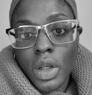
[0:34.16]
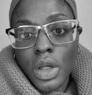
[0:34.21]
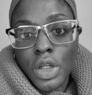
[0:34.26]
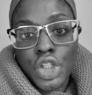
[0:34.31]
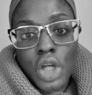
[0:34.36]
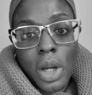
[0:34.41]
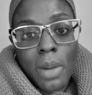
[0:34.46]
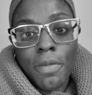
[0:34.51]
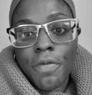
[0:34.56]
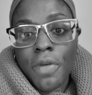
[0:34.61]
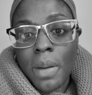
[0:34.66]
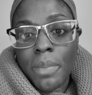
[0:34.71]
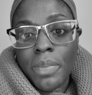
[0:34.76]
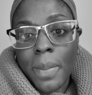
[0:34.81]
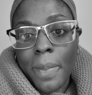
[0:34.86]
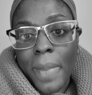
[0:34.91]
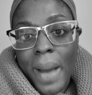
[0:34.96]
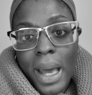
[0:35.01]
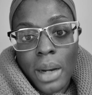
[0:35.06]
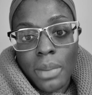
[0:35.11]
jump from the
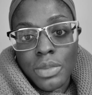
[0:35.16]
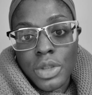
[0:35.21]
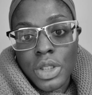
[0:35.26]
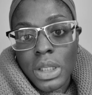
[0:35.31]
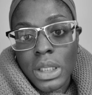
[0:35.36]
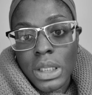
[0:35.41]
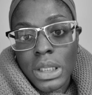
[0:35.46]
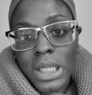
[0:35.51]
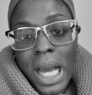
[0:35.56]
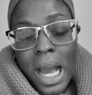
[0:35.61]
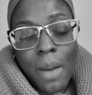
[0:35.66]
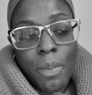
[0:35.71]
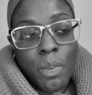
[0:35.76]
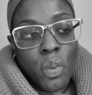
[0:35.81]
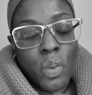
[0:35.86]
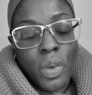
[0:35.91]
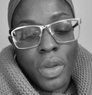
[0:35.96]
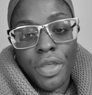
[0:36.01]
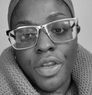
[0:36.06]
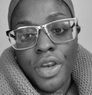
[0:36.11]
bottom to the
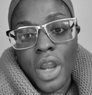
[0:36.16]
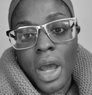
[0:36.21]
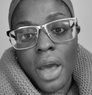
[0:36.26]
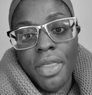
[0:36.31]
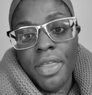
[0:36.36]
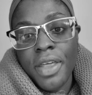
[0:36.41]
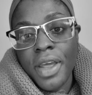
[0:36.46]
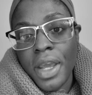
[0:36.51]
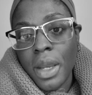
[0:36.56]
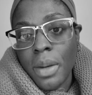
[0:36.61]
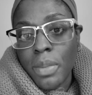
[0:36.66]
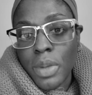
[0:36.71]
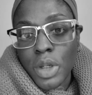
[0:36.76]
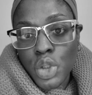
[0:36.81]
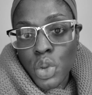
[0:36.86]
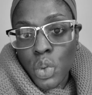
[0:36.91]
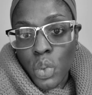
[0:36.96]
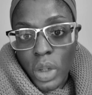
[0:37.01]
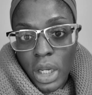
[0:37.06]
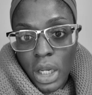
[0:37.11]
top with nothing in
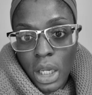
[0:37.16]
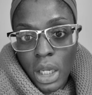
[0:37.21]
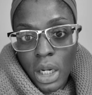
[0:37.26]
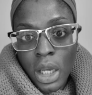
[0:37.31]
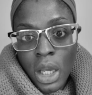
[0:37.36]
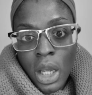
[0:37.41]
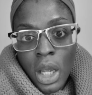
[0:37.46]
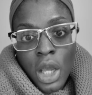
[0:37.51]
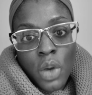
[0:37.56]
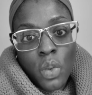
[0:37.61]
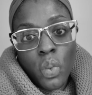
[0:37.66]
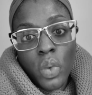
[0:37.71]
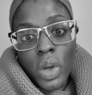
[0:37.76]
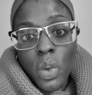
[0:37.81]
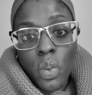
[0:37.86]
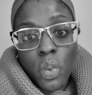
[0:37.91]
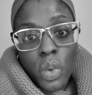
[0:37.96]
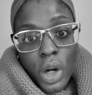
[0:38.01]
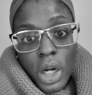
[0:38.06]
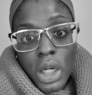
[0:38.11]
between. We
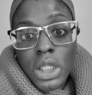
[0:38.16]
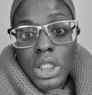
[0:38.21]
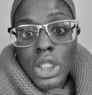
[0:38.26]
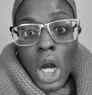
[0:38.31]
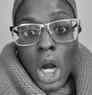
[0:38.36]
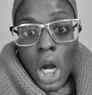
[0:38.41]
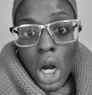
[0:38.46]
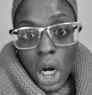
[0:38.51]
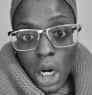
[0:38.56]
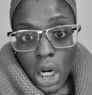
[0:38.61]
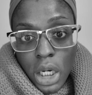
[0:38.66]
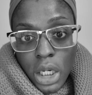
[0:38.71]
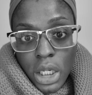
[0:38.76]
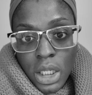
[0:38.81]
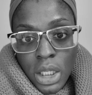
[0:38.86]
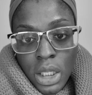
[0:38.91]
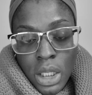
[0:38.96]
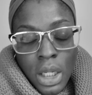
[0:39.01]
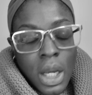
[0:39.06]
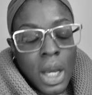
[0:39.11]
worked
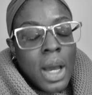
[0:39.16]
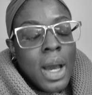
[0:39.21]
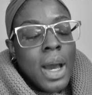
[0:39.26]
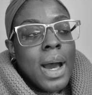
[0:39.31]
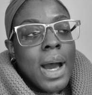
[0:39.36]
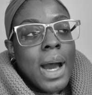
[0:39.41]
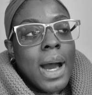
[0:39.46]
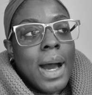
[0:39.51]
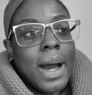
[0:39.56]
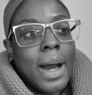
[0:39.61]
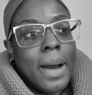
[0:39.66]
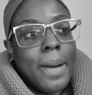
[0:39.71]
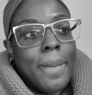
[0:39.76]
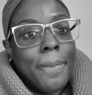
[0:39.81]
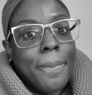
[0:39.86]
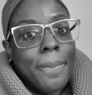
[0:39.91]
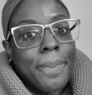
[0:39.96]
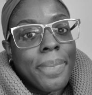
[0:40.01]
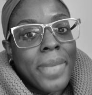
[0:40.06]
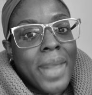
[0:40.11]
hard,
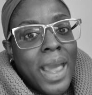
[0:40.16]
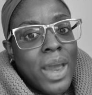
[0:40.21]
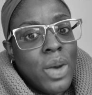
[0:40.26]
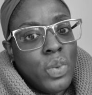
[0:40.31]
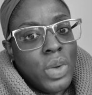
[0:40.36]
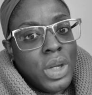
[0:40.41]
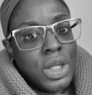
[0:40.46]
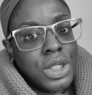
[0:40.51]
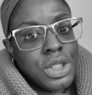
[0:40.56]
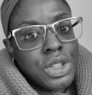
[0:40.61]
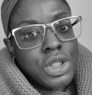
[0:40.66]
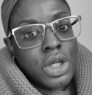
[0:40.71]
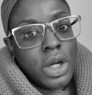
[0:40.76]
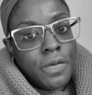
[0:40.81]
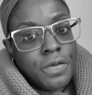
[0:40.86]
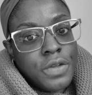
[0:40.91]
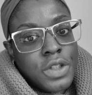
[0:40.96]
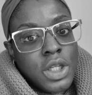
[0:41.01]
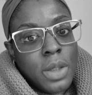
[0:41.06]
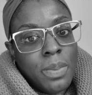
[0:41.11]
and we
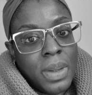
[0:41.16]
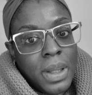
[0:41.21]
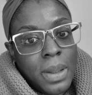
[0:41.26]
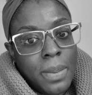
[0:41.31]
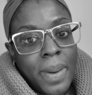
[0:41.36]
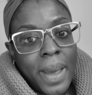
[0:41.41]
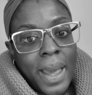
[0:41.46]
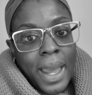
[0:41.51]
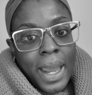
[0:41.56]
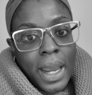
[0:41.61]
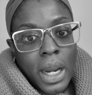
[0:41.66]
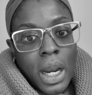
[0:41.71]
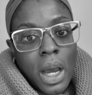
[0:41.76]
deserve to be paid